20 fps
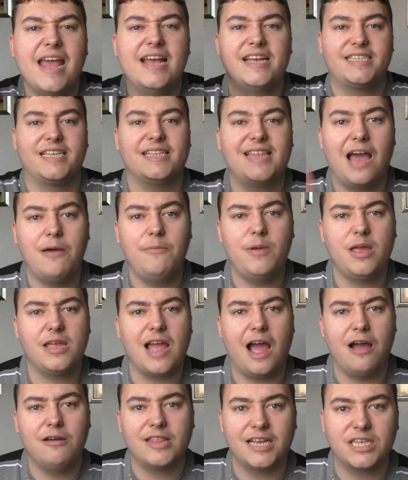So there we
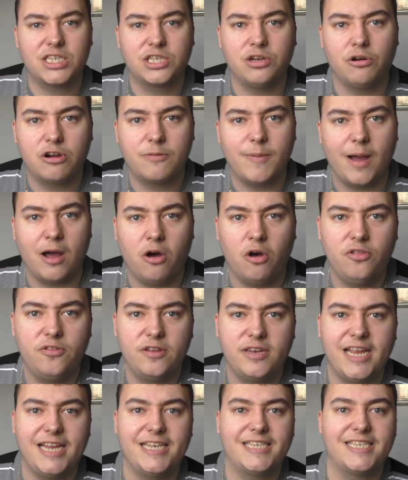go, that's talking about all
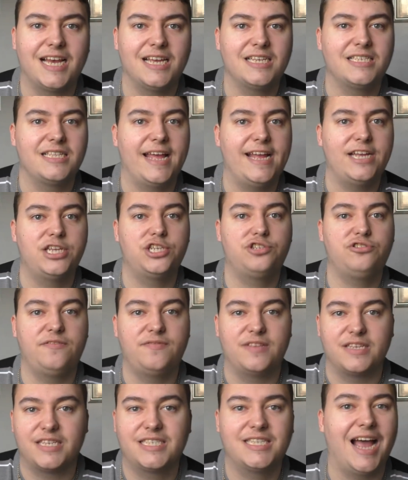the details and the history of
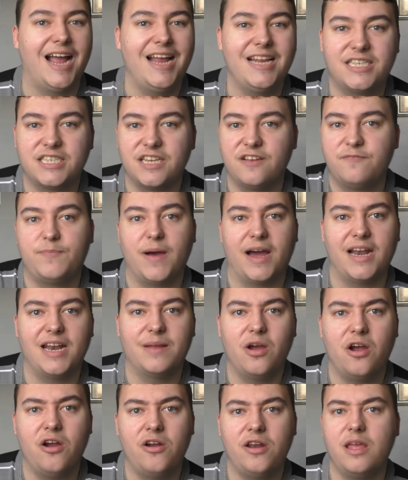the site of
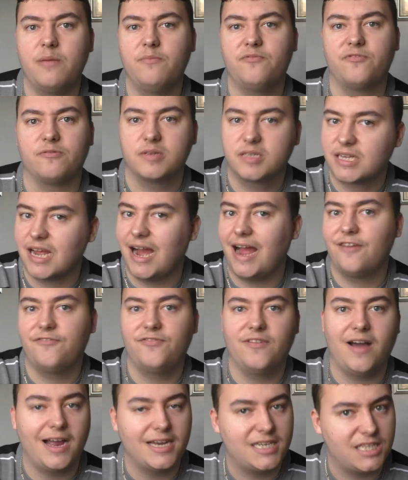Pandemonium, from
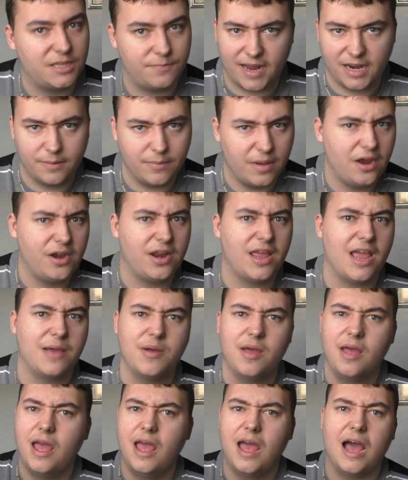Skyfly to the
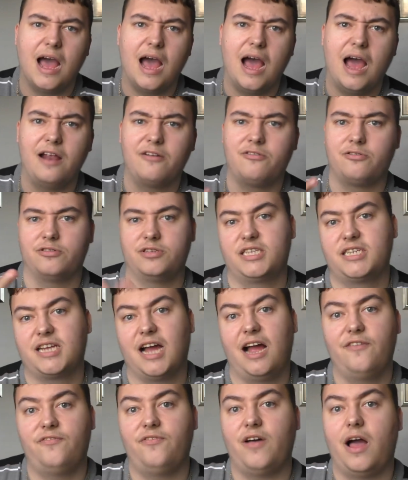Pandemonium. Uh, of course,
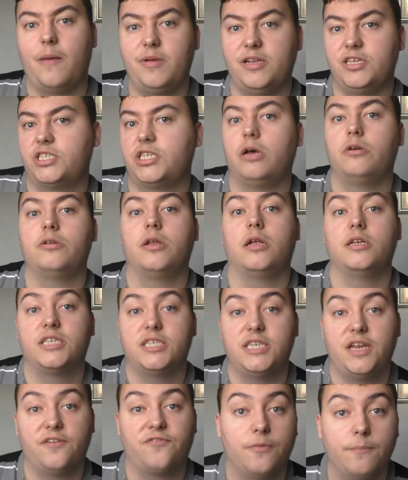Skyfly being sold on
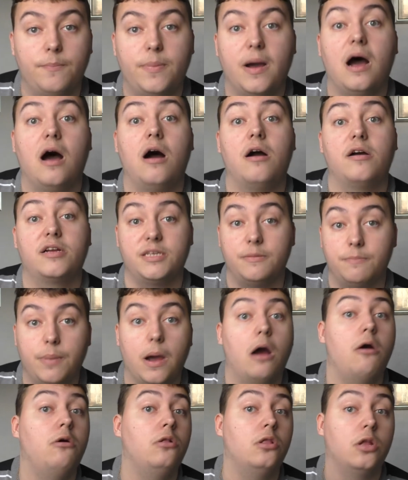to different parks in
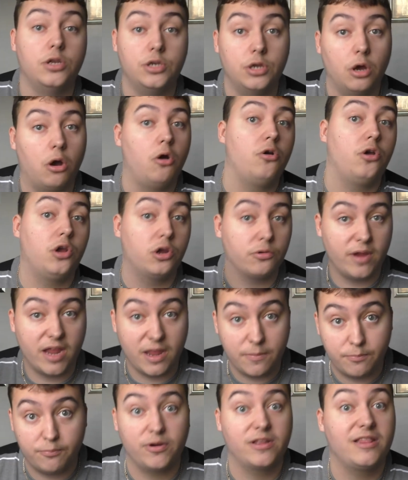Poland,
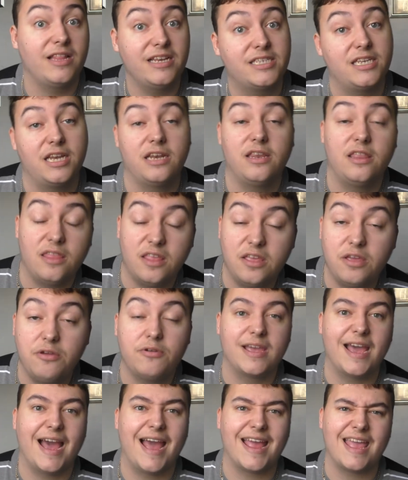Hungary, Bridlington in the U
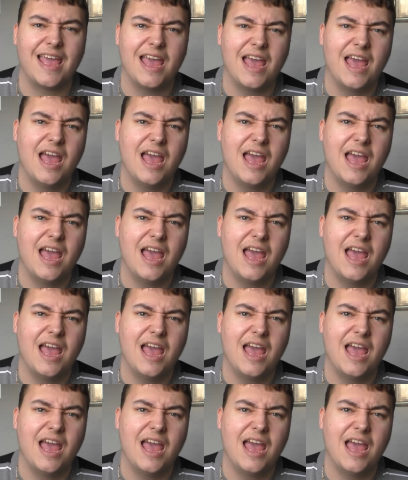K.